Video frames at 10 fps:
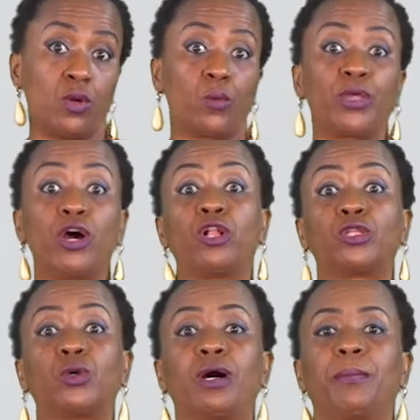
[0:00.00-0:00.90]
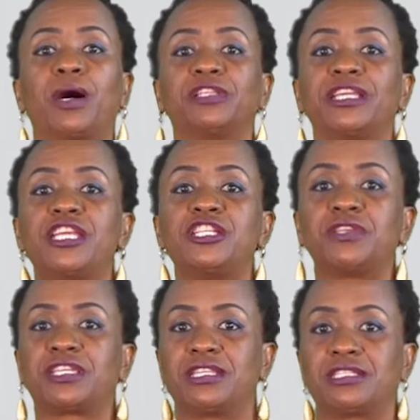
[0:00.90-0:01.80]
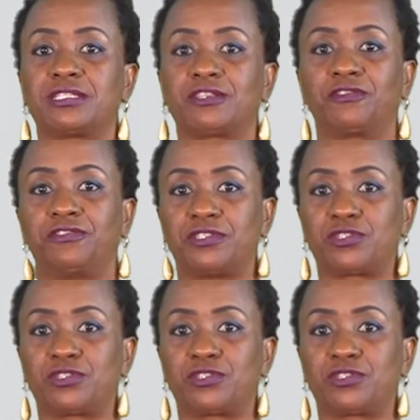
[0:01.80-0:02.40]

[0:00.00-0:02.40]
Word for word: We all know about the intricacies of it,